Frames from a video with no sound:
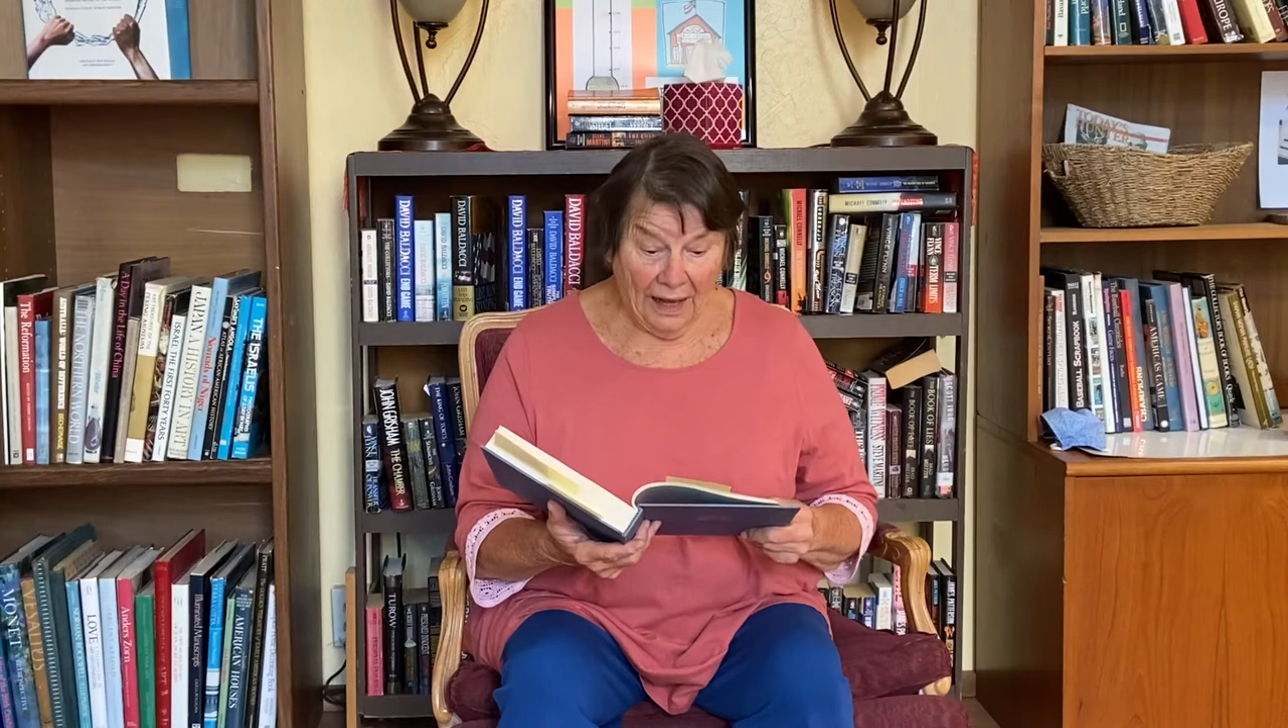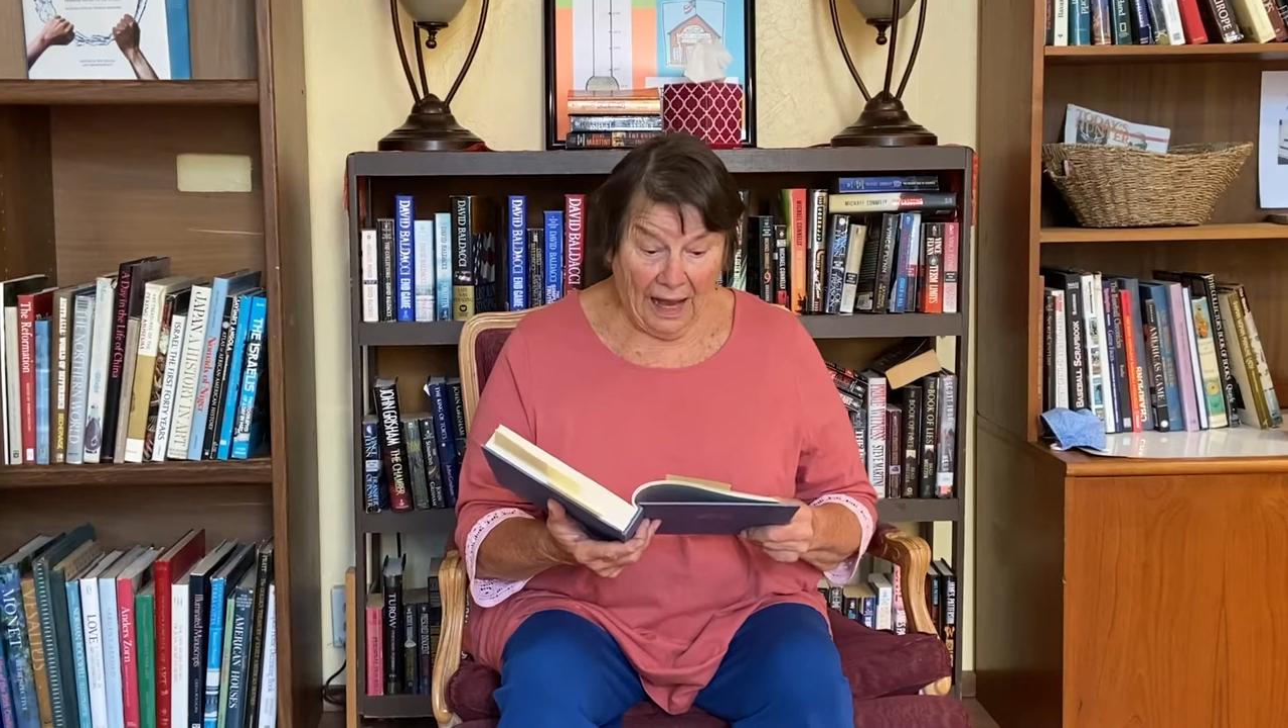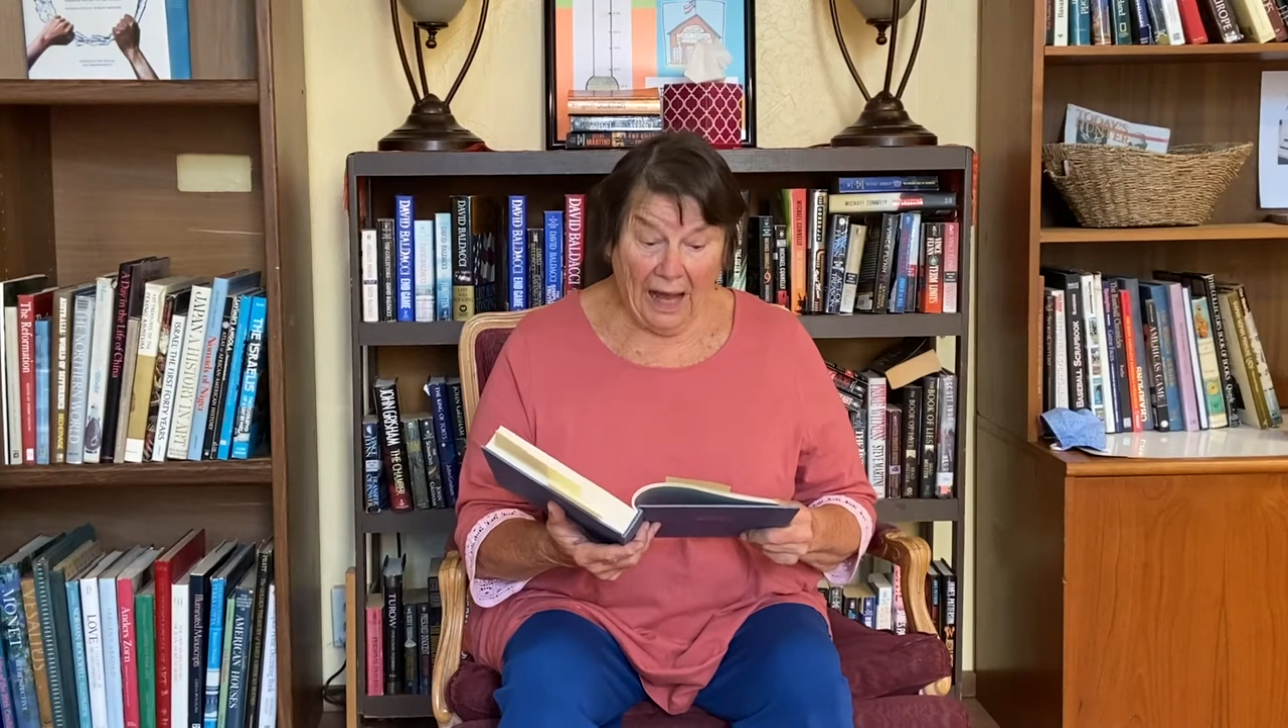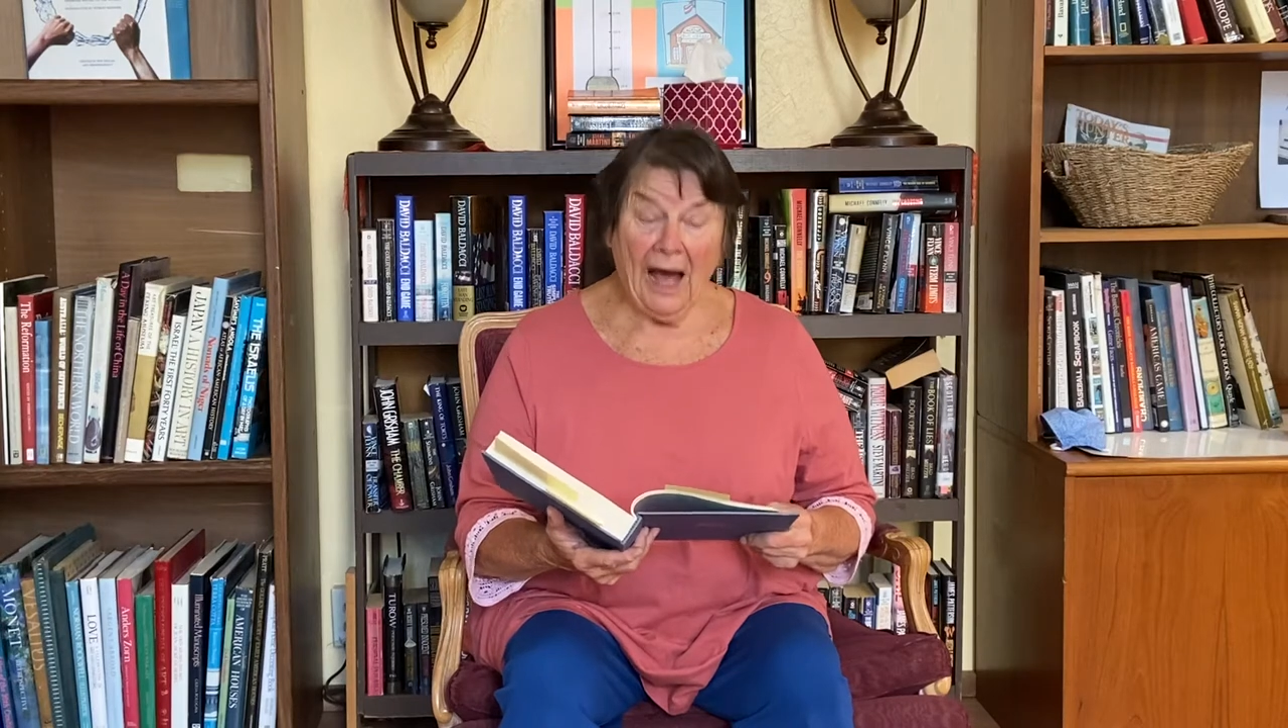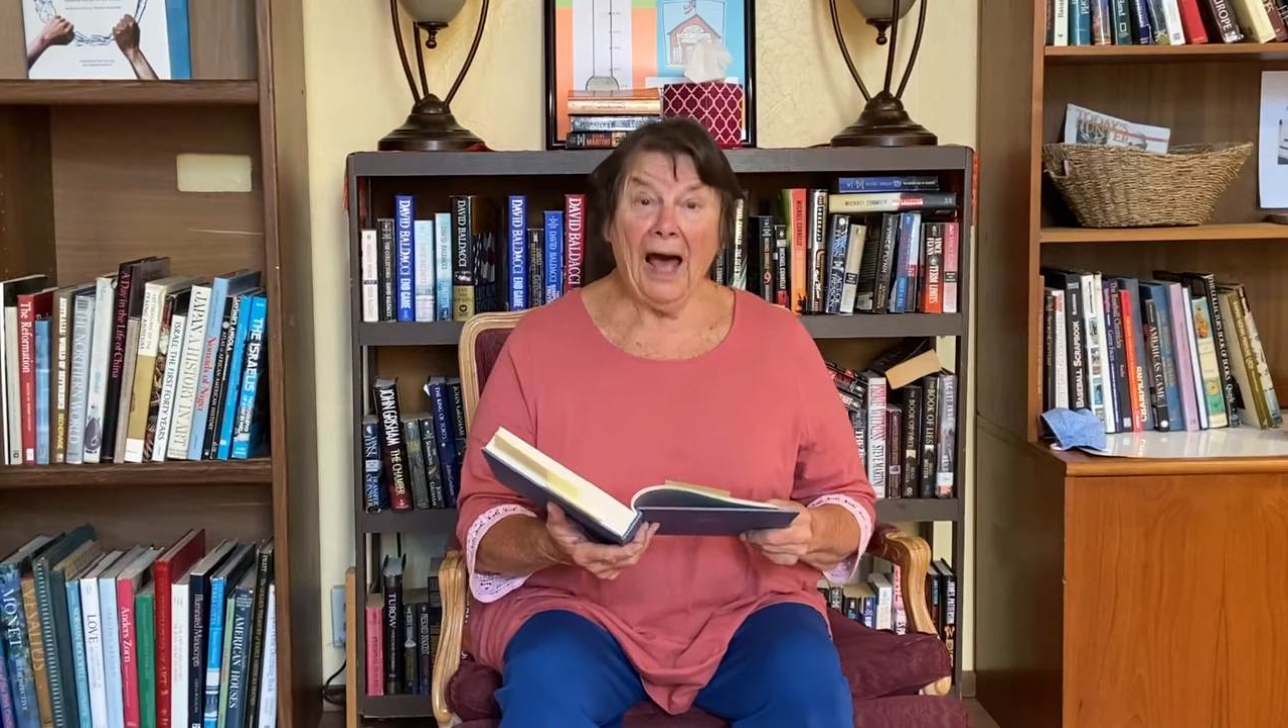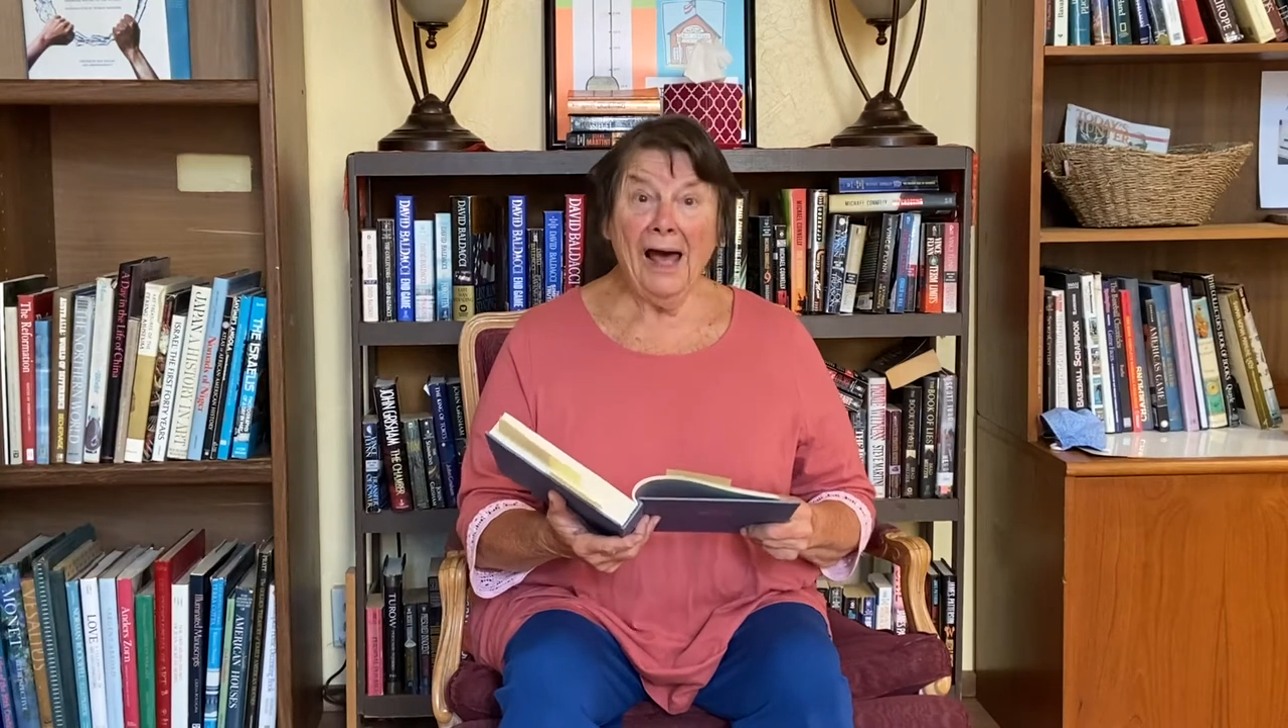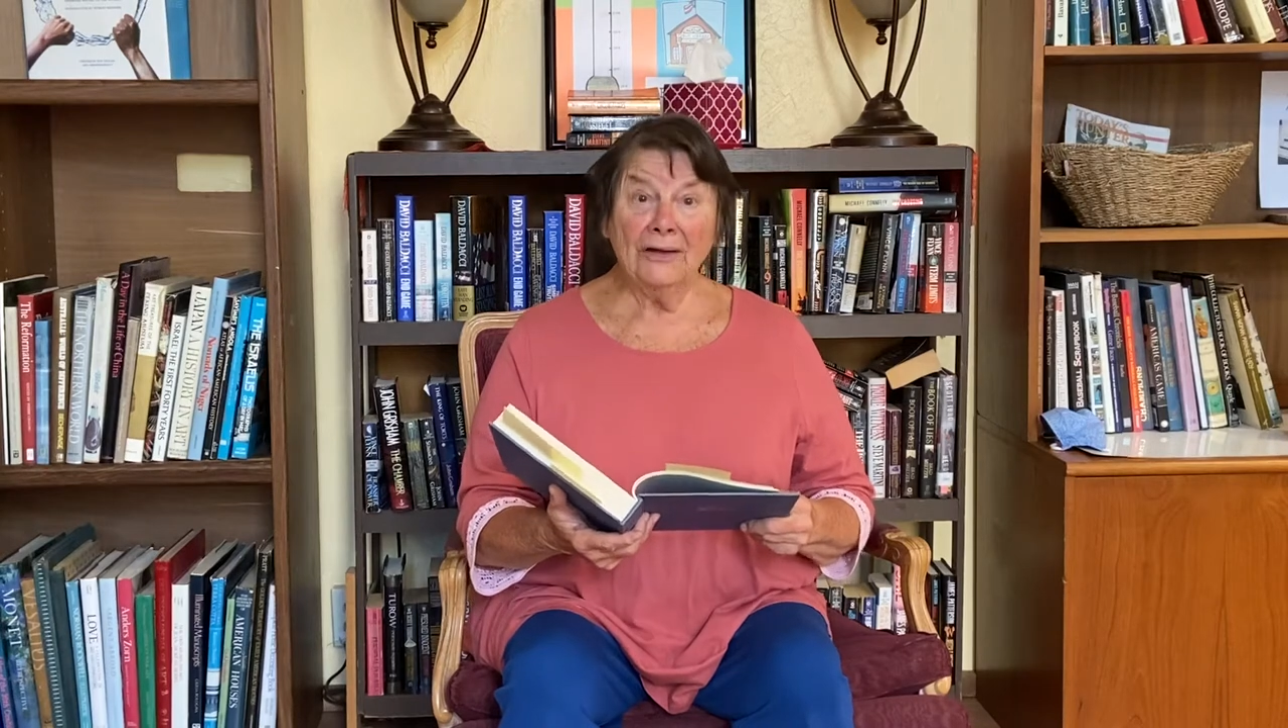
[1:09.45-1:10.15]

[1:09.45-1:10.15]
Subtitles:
"Aha,"